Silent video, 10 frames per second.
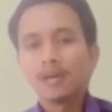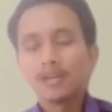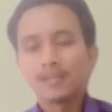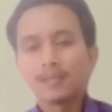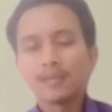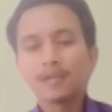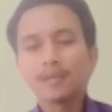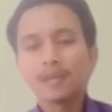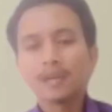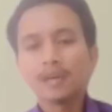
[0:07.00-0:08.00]
Assalamualaikum
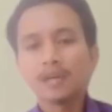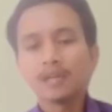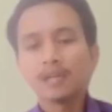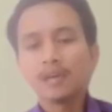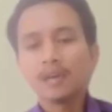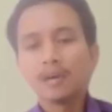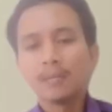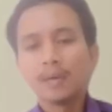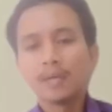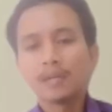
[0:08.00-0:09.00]
and hi.
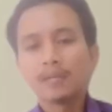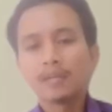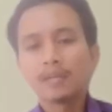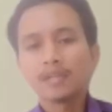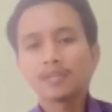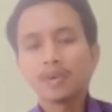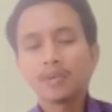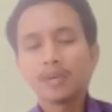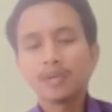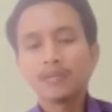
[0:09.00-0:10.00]
My name is
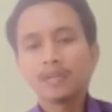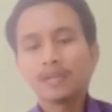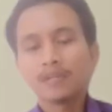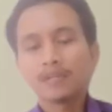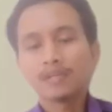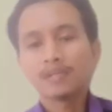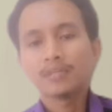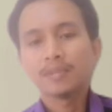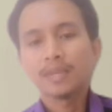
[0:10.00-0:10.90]
Muhammad Afiq bin